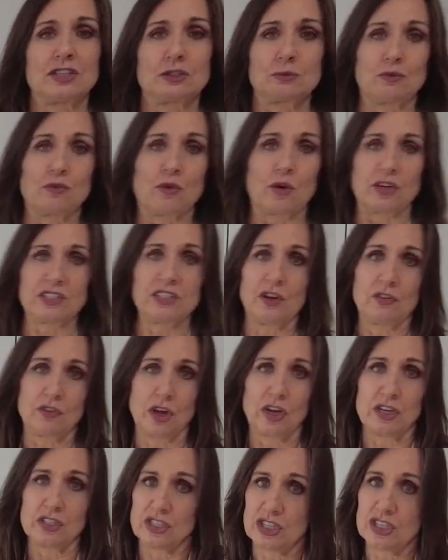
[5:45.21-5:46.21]
this before,
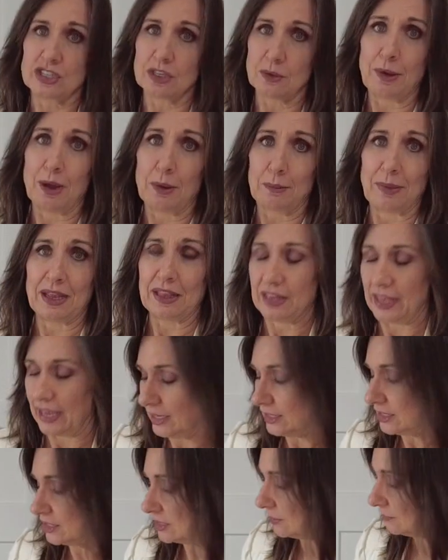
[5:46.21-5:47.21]
self-conscious about my
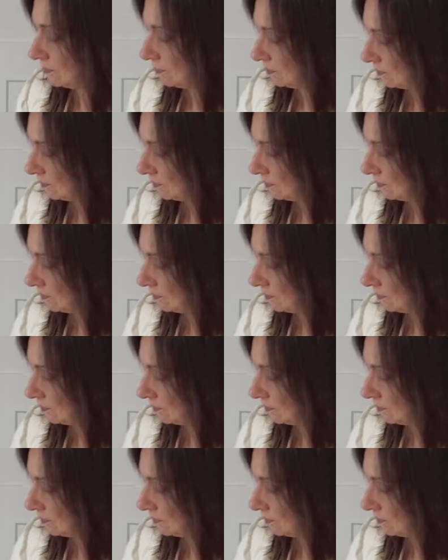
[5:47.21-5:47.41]
legs